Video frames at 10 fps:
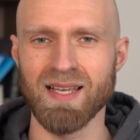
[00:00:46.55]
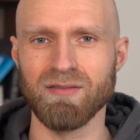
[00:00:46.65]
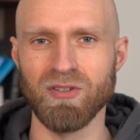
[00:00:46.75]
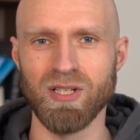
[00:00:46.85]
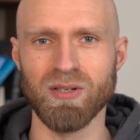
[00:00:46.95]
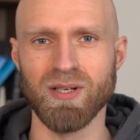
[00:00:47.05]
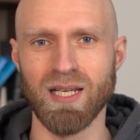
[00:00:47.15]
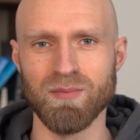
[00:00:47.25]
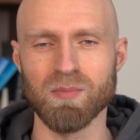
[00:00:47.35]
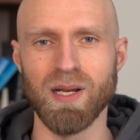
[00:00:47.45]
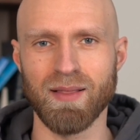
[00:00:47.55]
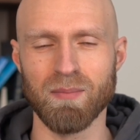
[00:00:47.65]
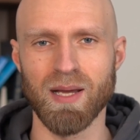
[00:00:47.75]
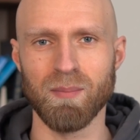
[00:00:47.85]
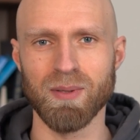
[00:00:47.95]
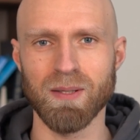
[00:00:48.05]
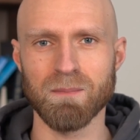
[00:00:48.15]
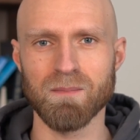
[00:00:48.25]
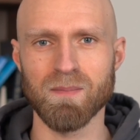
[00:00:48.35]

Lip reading: that video games make them happy